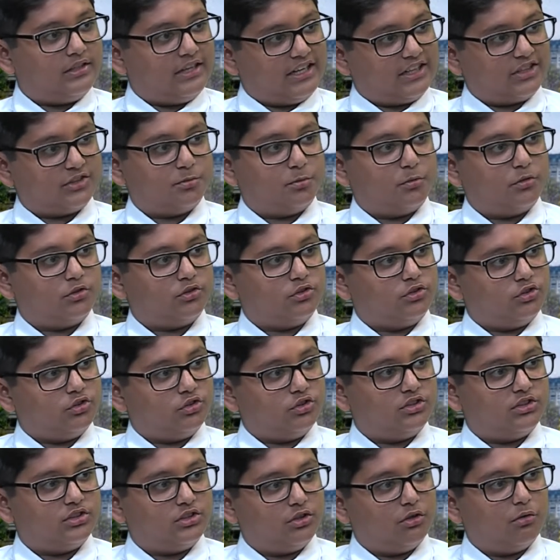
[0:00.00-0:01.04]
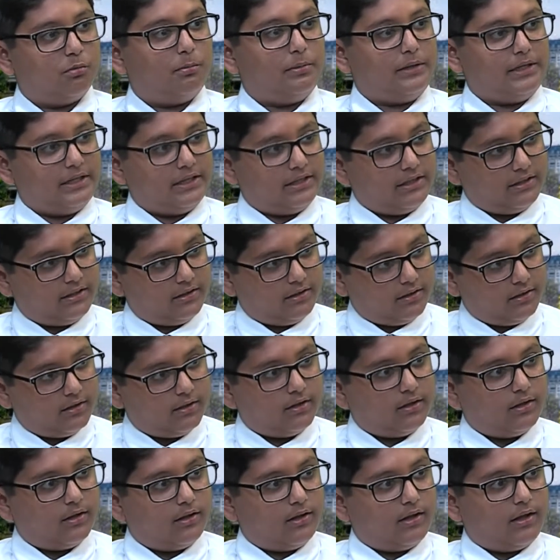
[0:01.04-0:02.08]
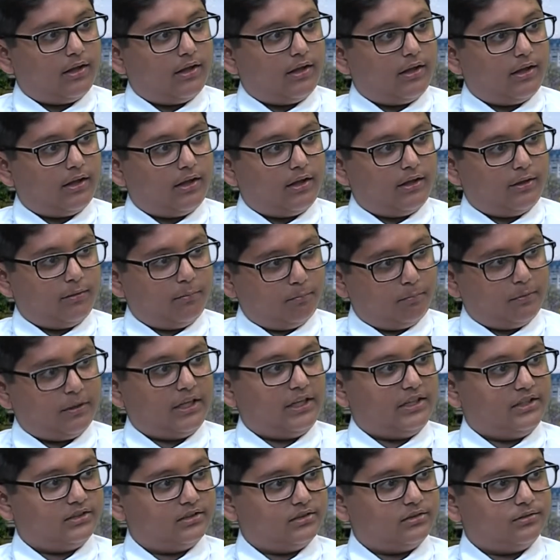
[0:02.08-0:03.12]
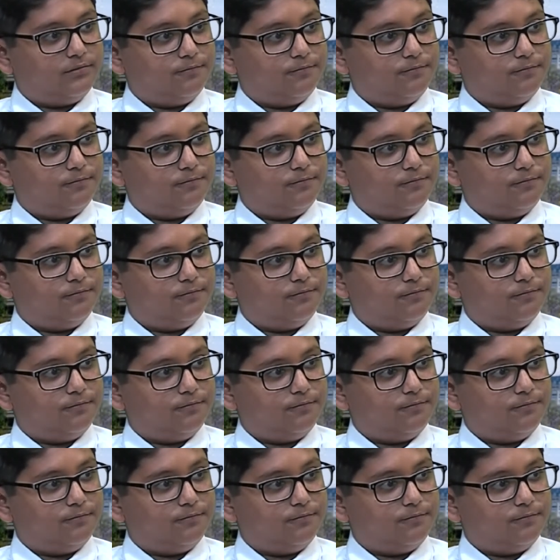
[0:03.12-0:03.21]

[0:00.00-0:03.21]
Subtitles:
textbooks should still be in place?